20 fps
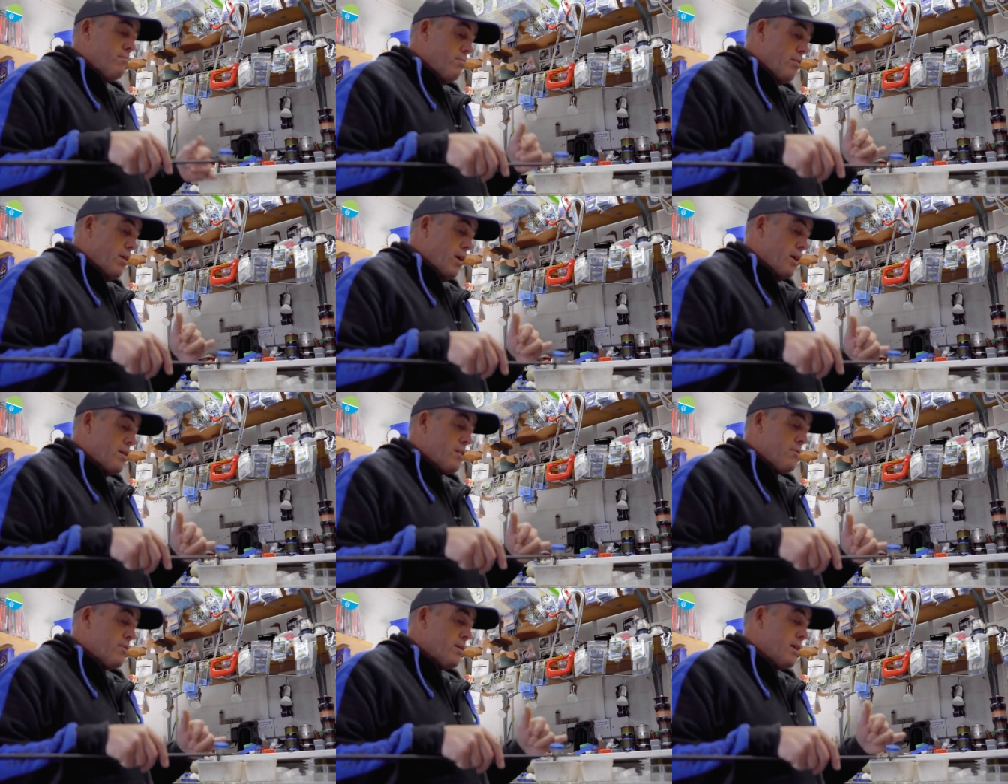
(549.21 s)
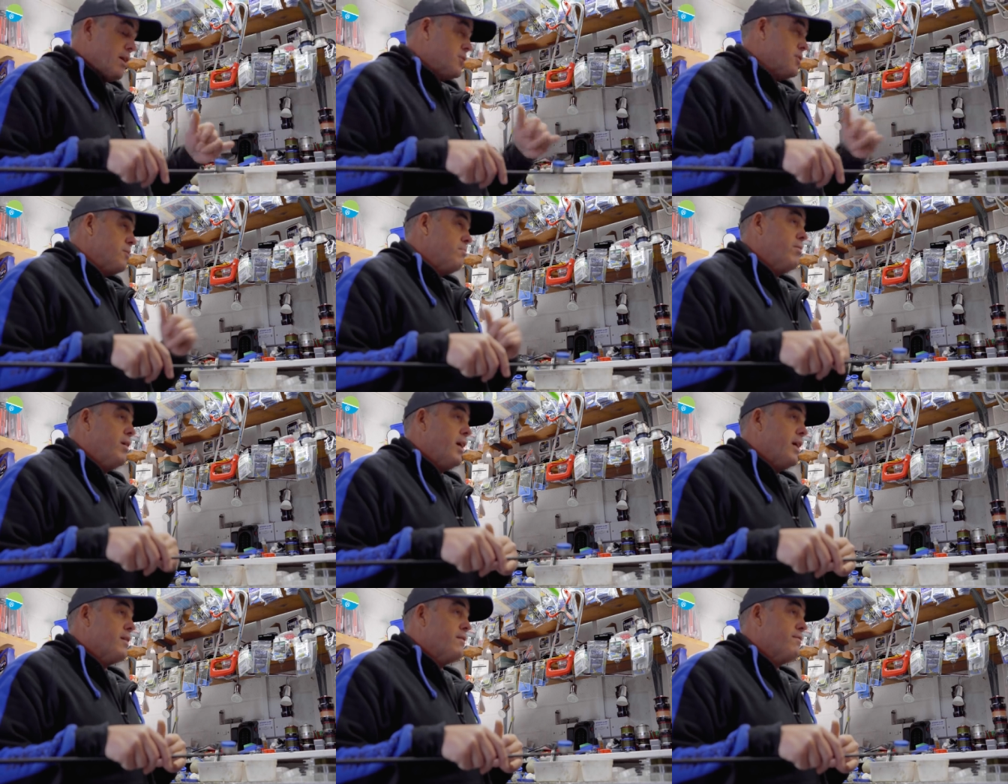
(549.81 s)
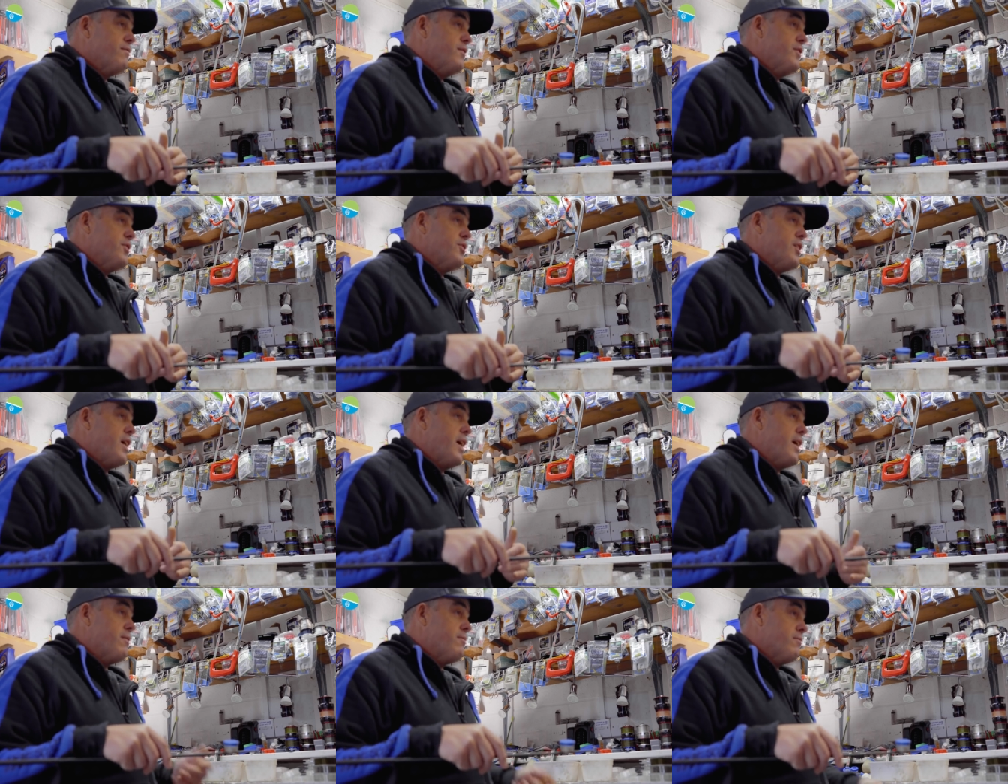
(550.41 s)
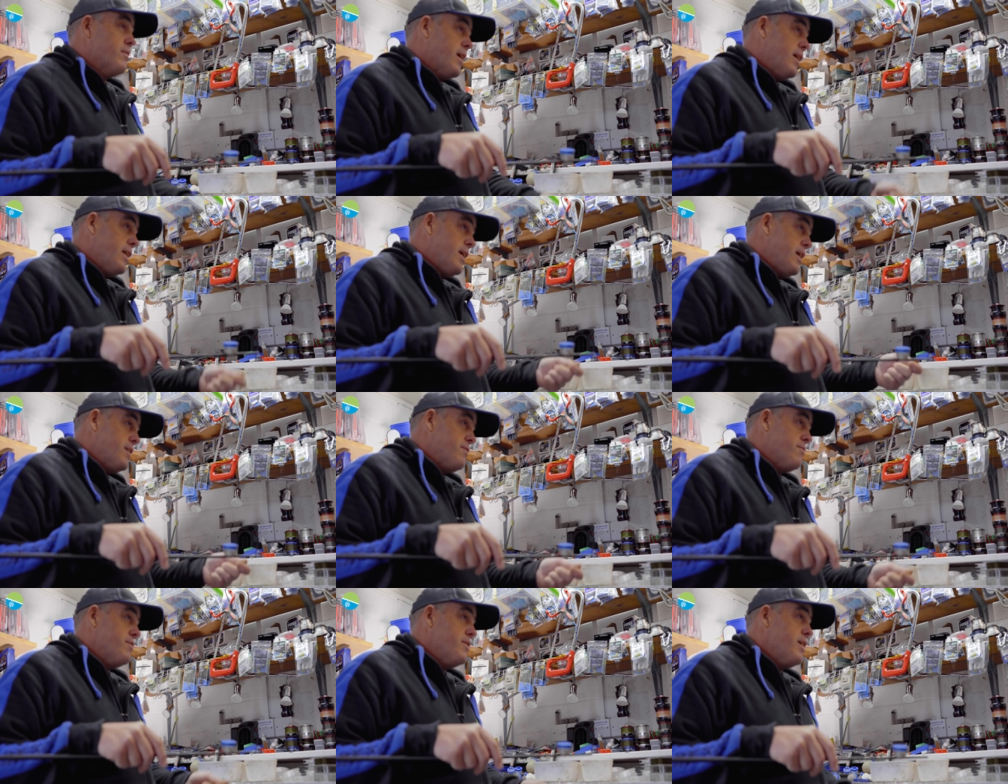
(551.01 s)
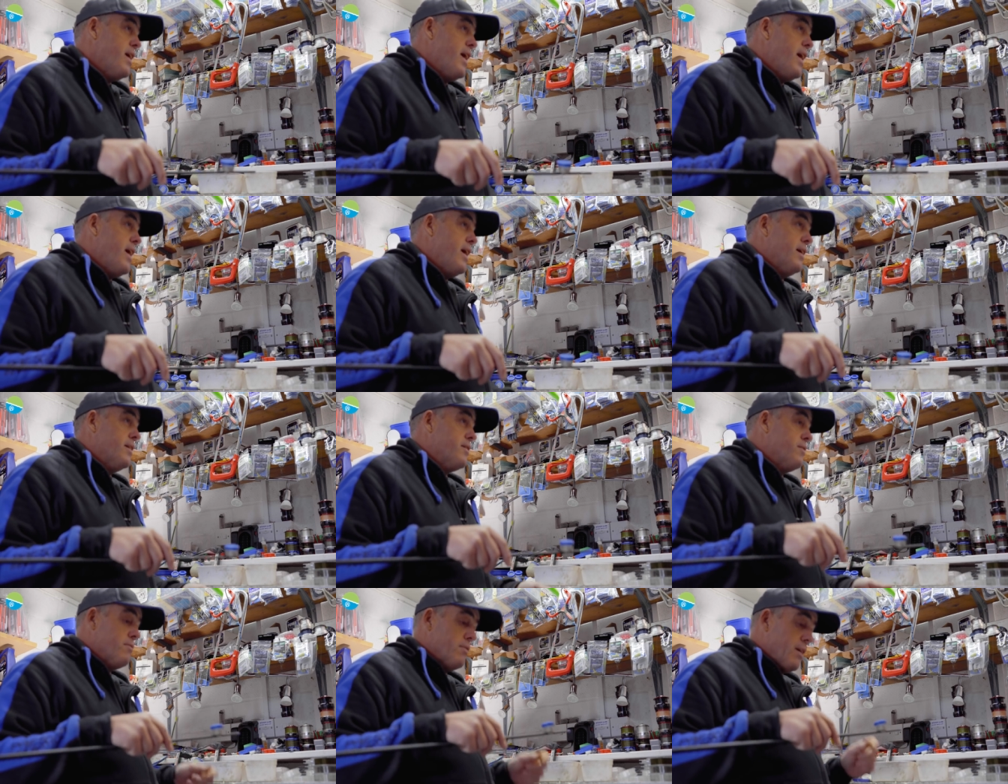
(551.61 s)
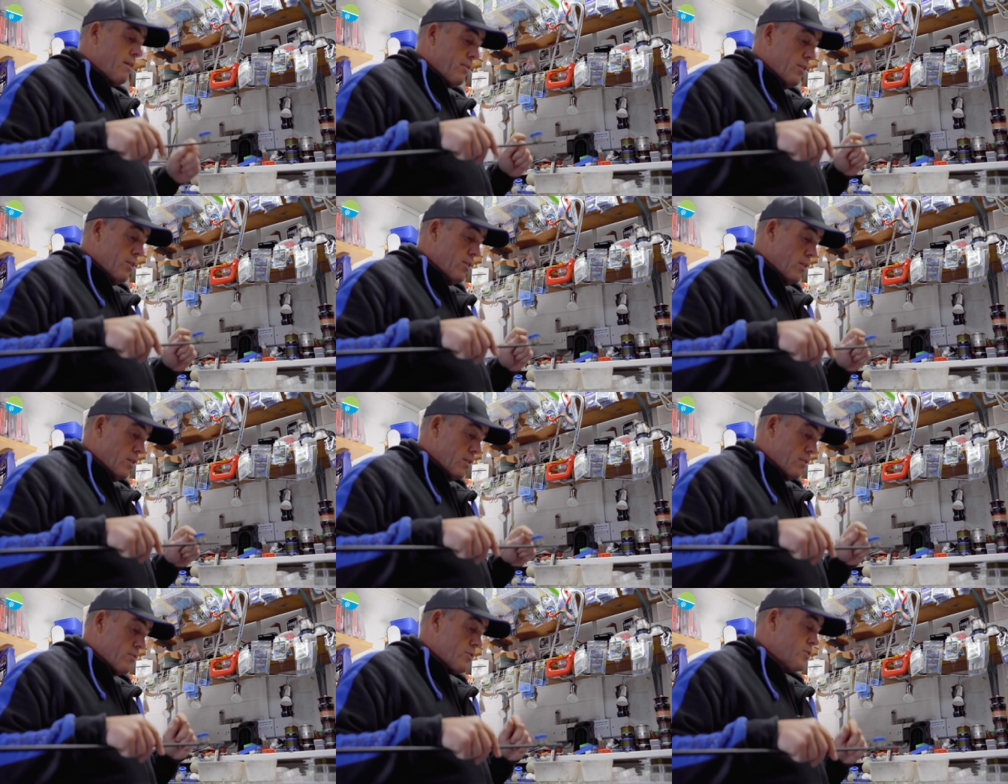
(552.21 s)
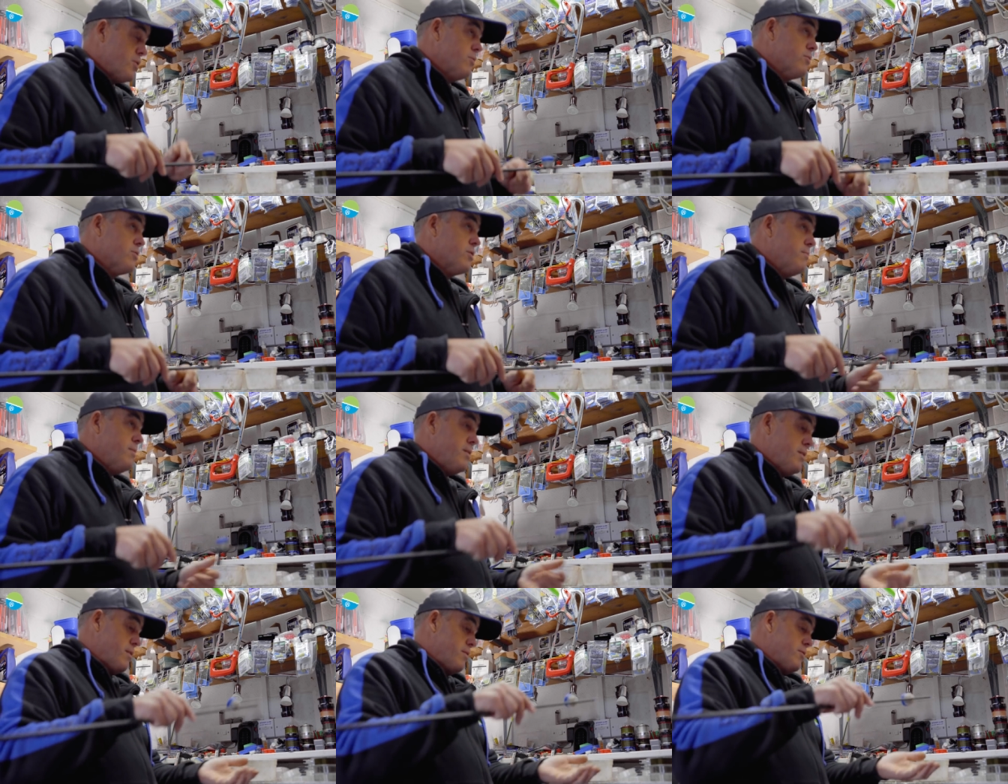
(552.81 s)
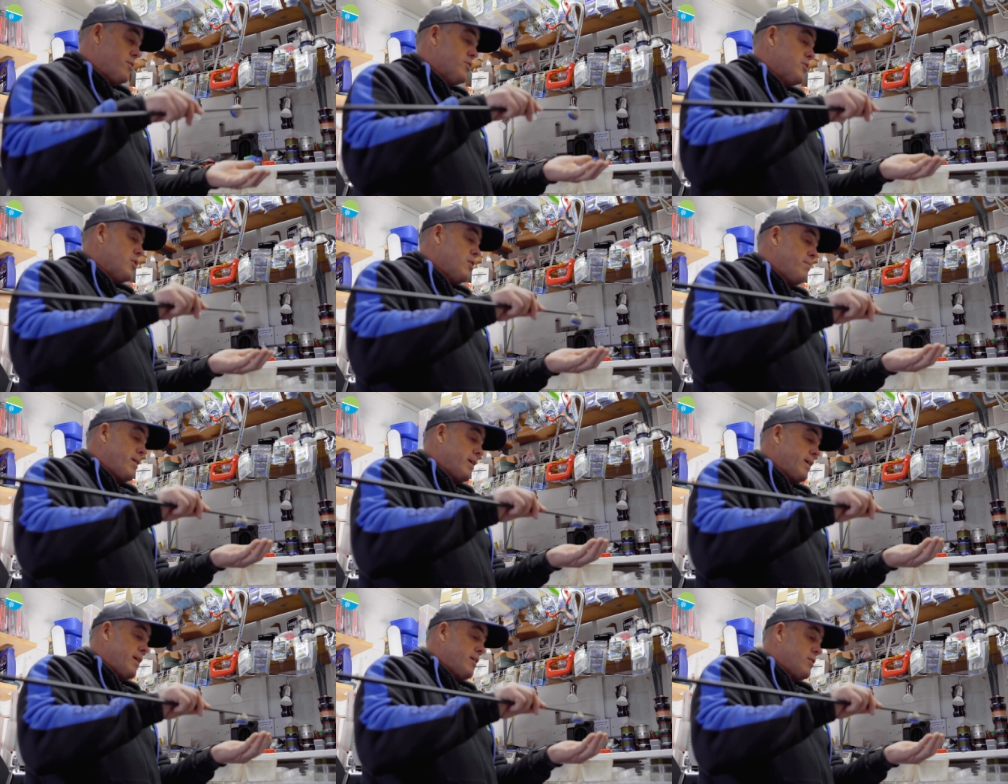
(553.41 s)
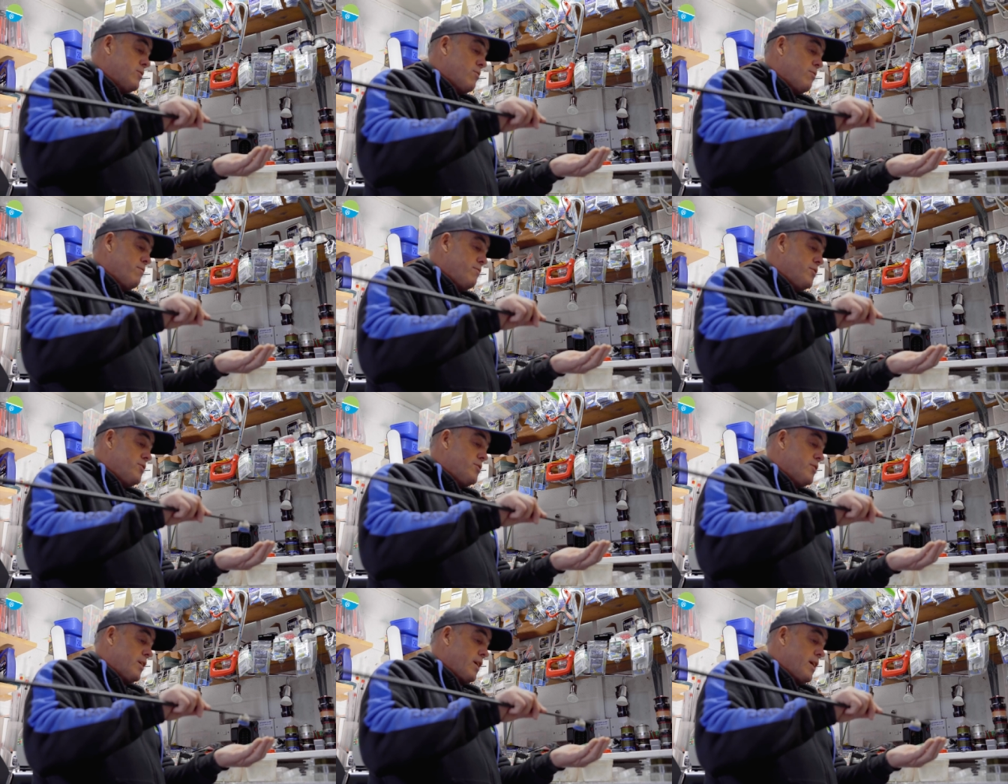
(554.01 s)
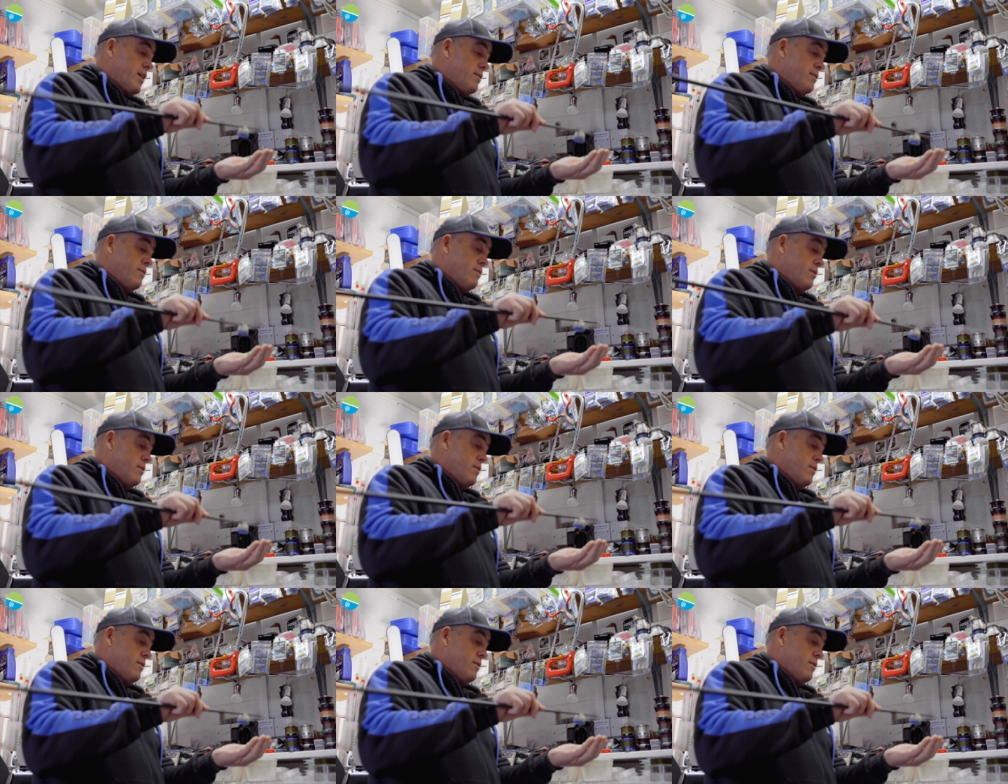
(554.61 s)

but you can actually play the fish out, get it in your net, and you have a look, and there's still some in there. You just go back out and start fishing again.